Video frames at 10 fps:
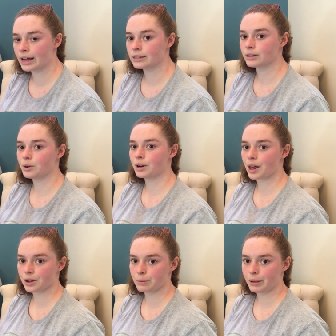ends and
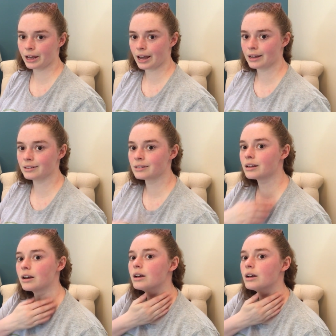another begins.